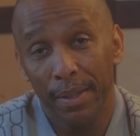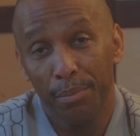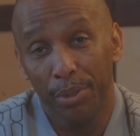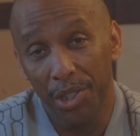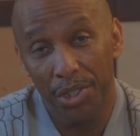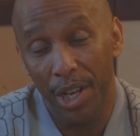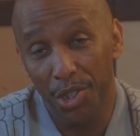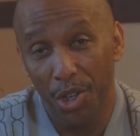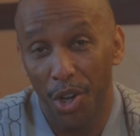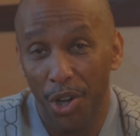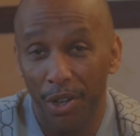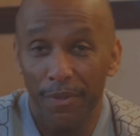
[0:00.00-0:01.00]
Appreciate
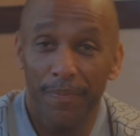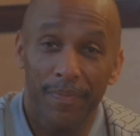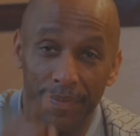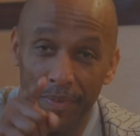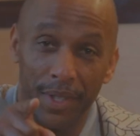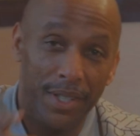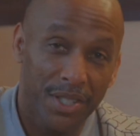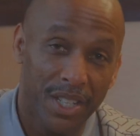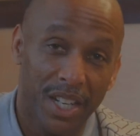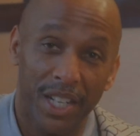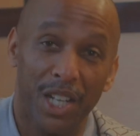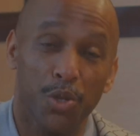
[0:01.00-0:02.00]
y'all.
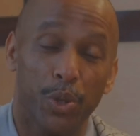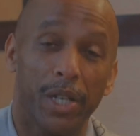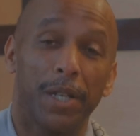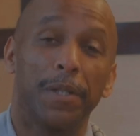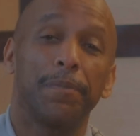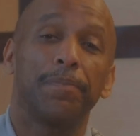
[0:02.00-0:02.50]
See you next week.